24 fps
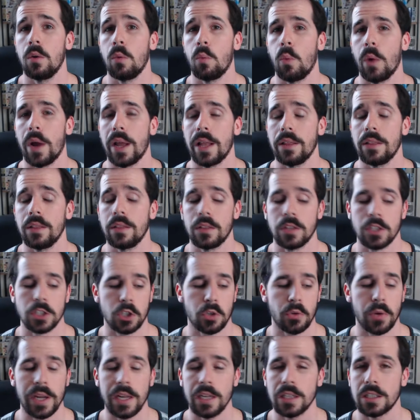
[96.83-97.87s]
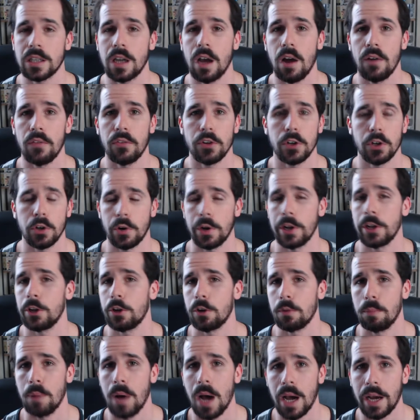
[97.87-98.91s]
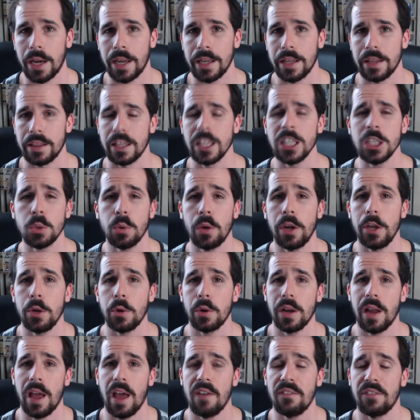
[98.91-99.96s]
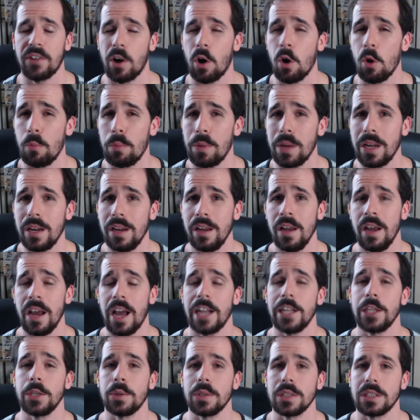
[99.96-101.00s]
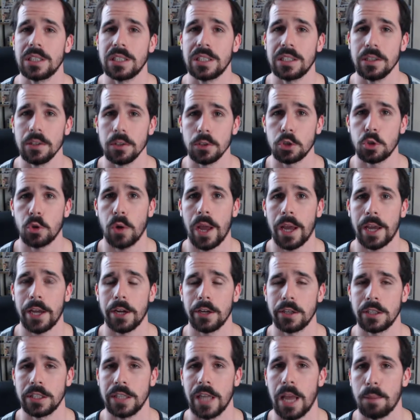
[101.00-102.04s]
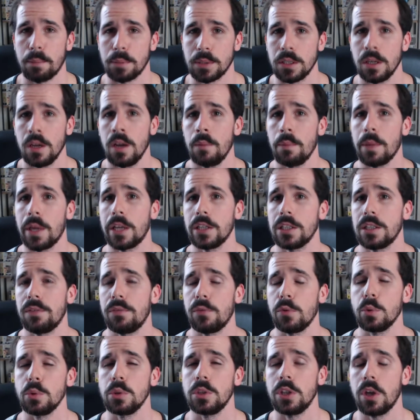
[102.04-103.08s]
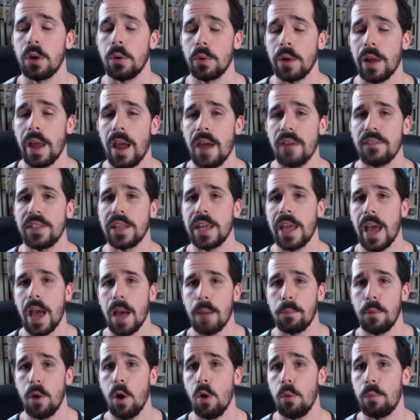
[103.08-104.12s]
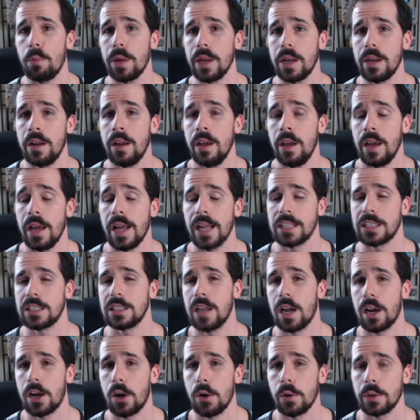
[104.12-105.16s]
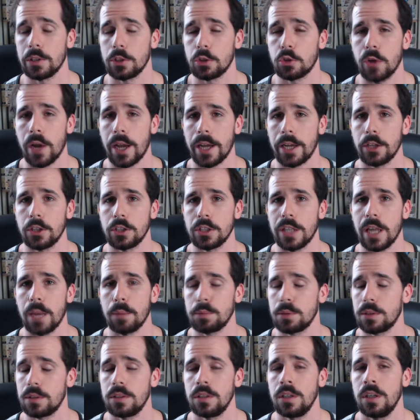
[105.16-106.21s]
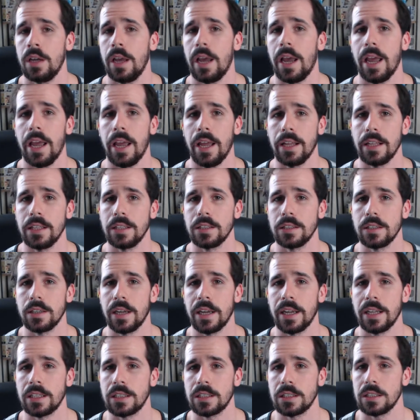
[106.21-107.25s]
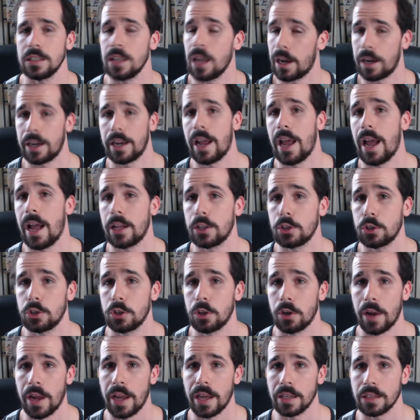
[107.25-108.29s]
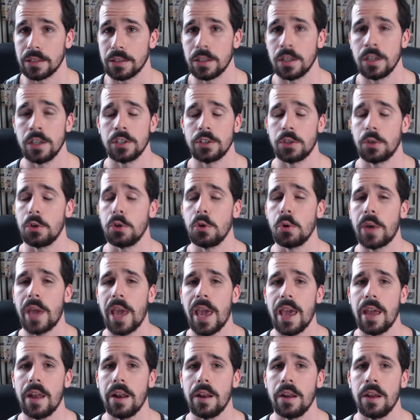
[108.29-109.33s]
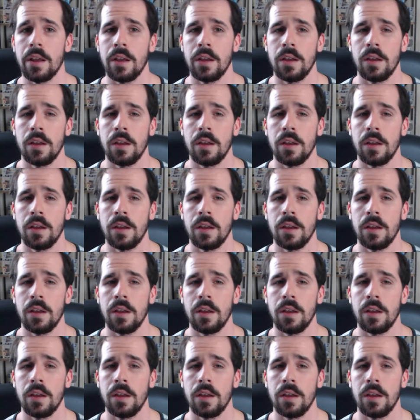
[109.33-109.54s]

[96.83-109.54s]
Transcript: when the screen is covered or in your pocket. This way you can have it open and you could still track your steps, because if you don't have the app open, it's not going to track your steps and it's not going to hatch your eggs. So you can't